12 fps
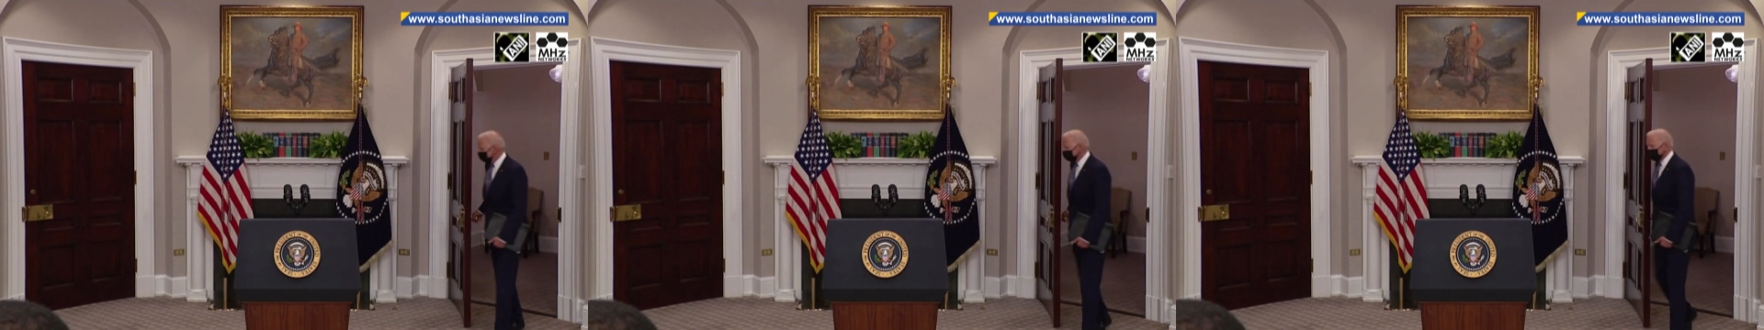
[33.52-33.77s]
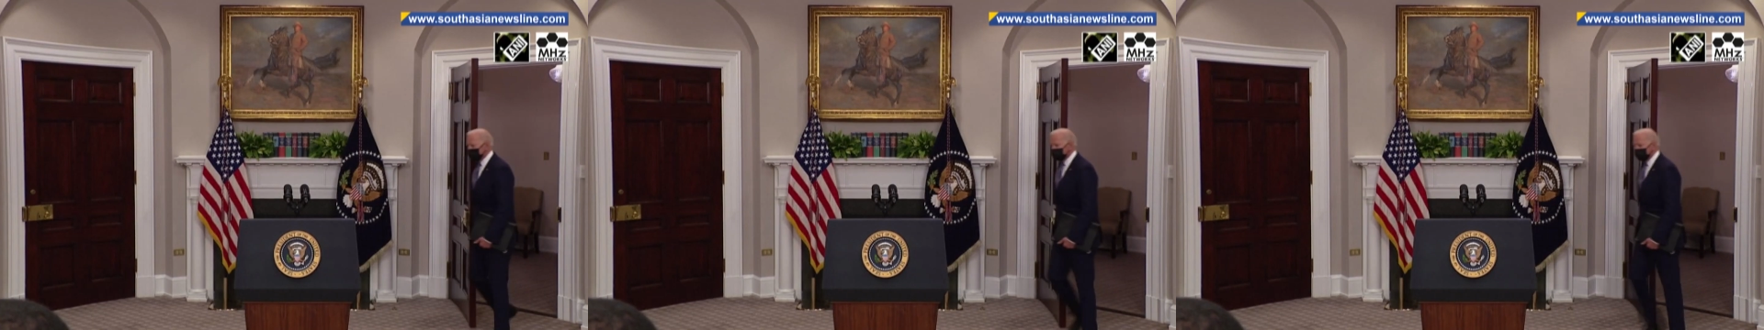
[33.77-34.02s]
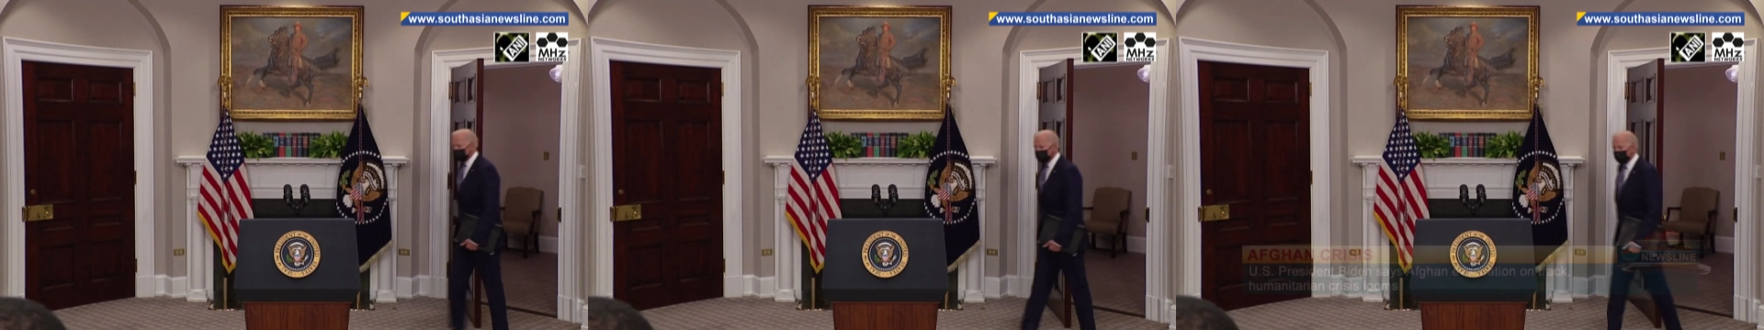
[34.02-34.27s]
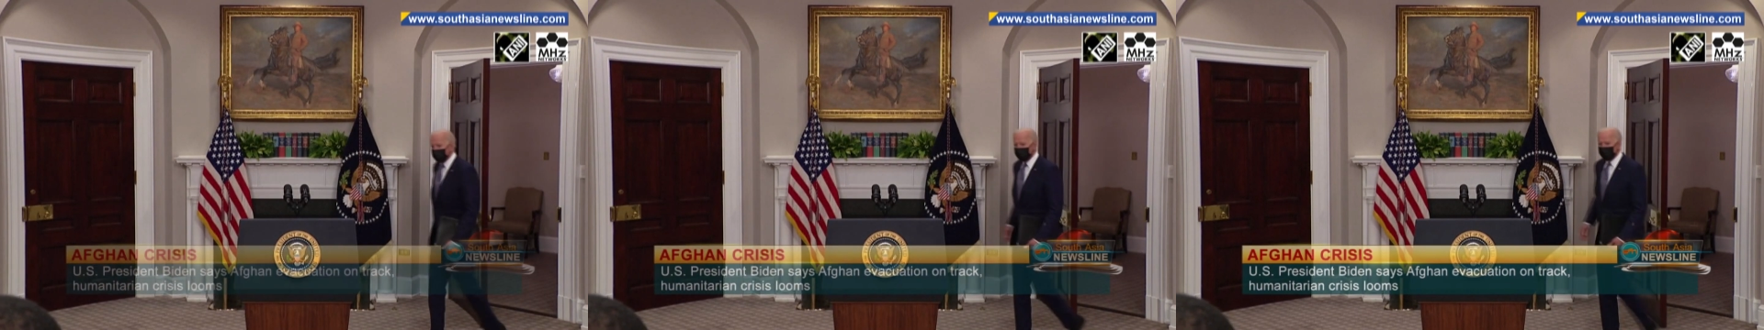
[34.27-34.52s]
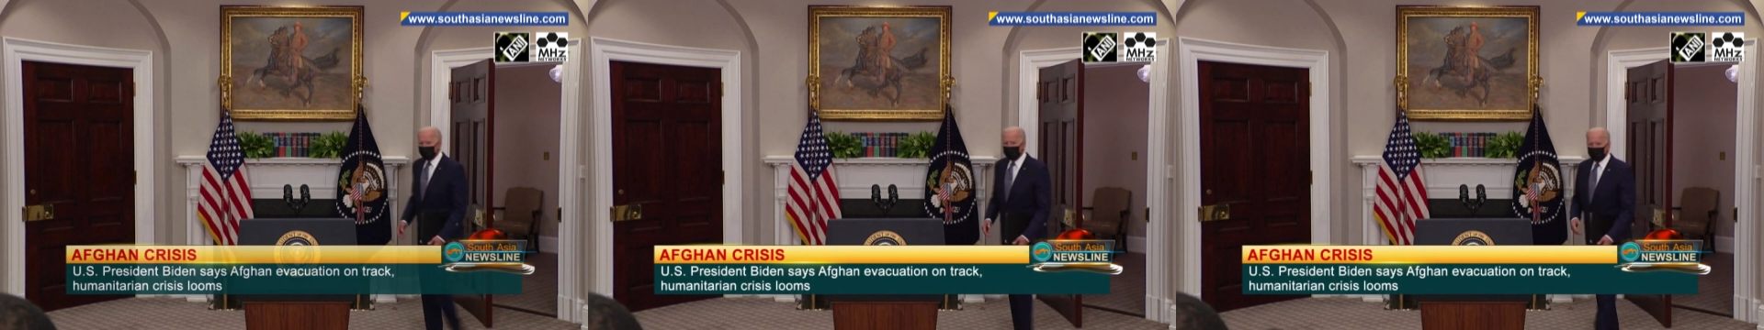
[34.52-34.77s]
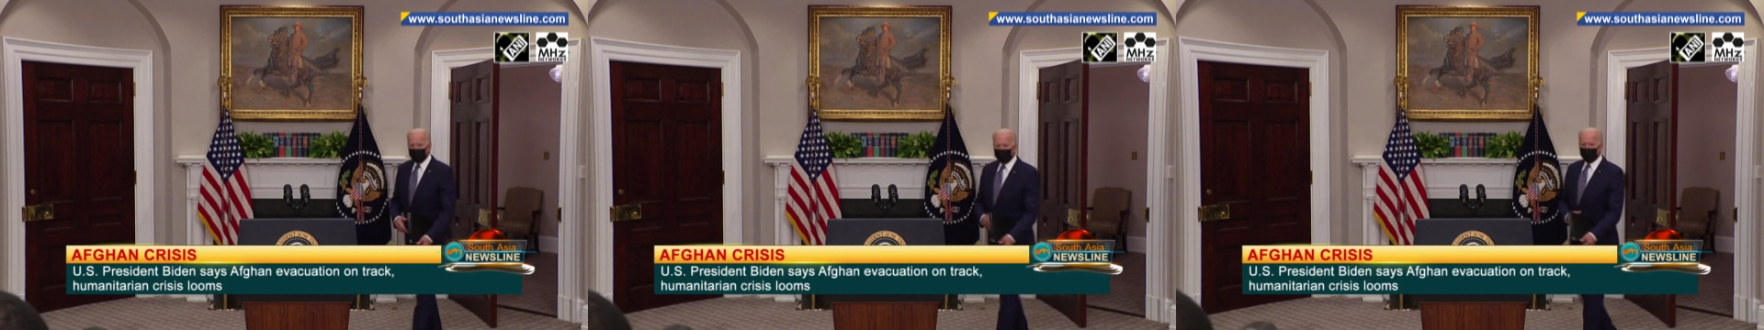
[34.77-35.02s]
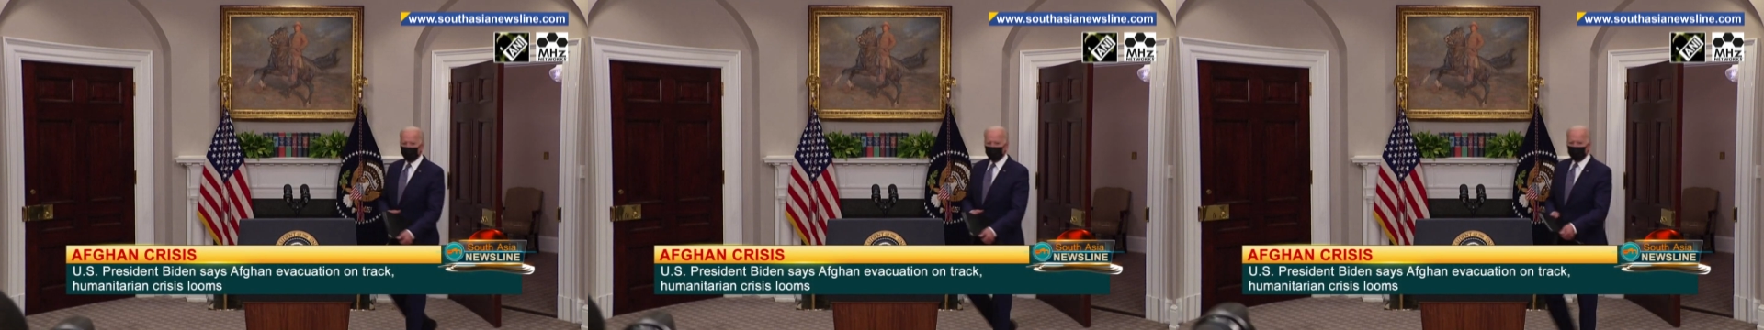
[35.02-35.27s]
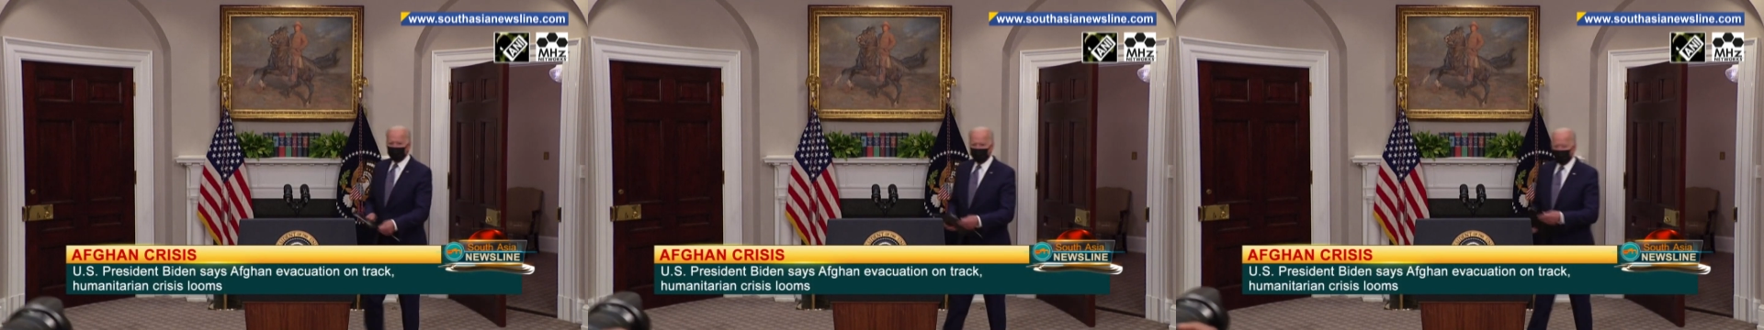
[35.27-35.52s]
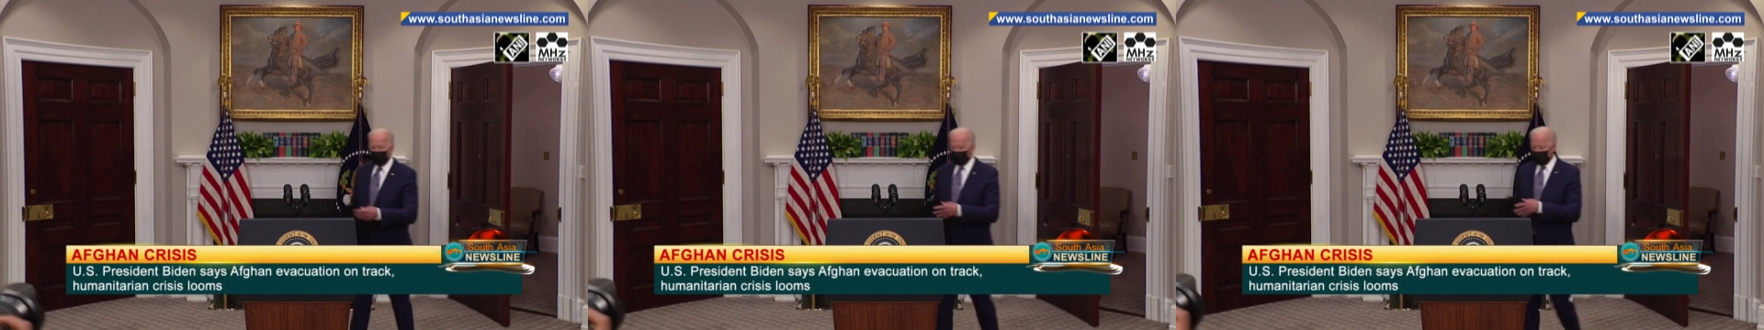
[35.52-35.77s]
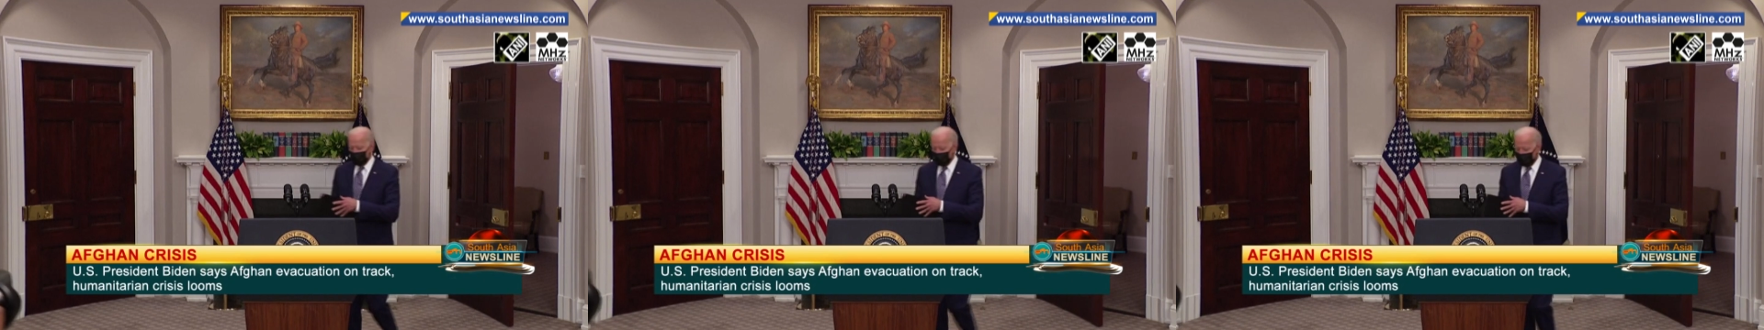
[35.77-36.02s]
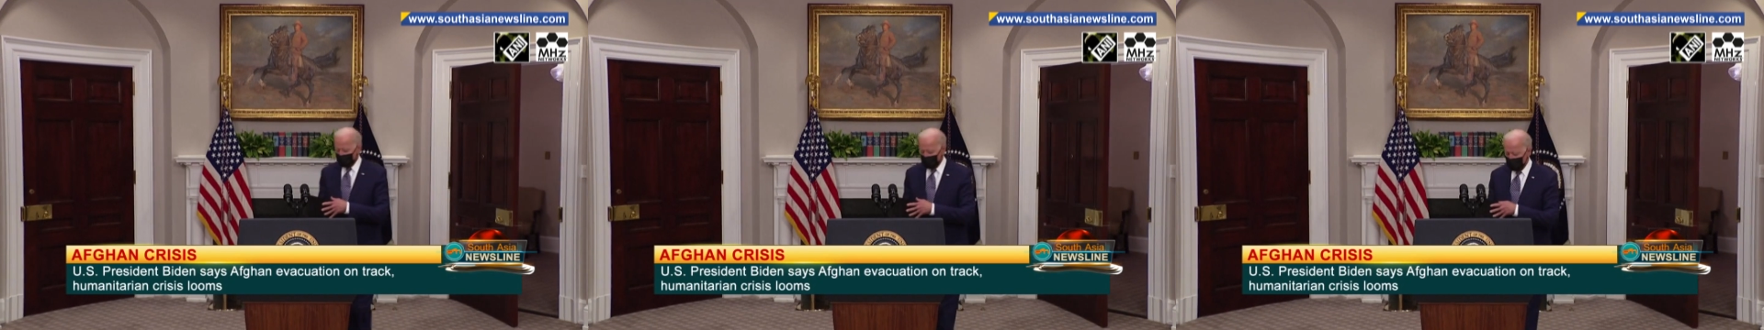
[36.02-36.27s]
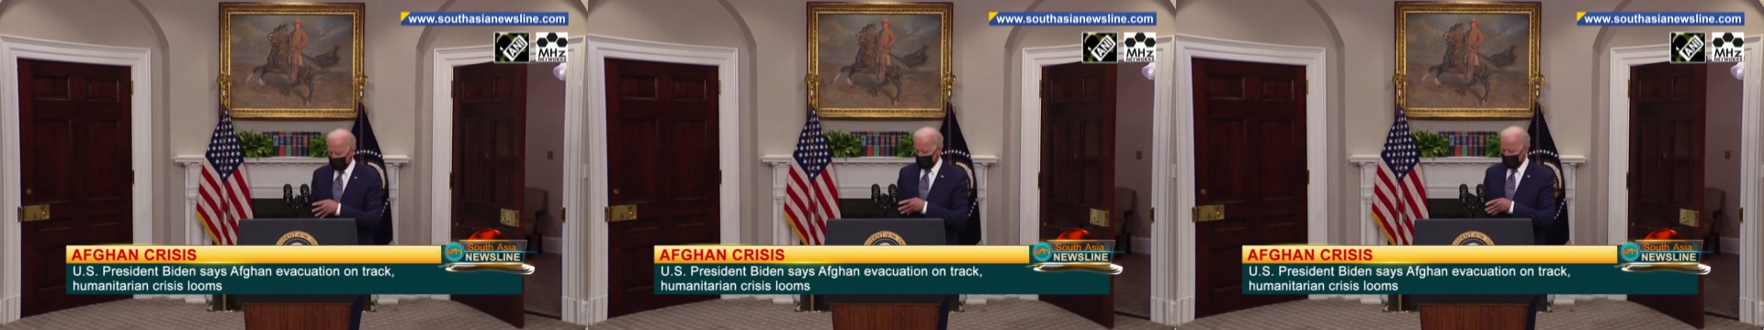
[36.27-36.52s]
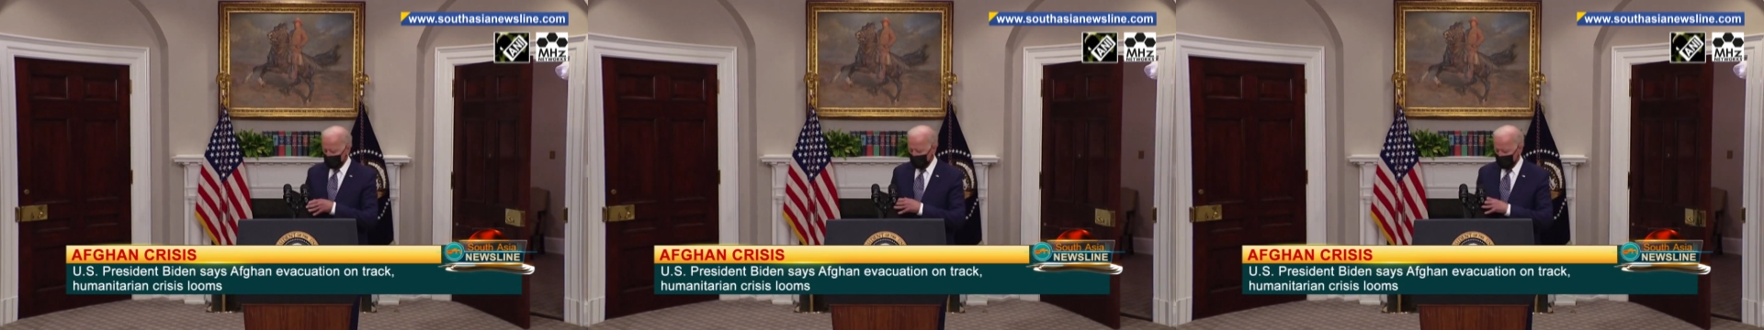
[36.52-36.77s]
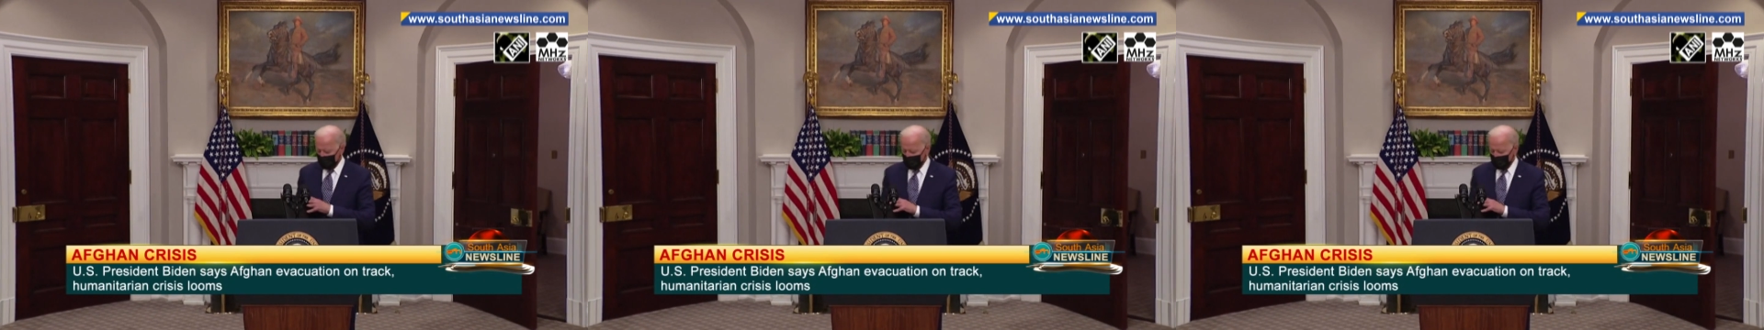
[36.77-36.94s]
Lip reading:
No face is visible, so there are no lips to read.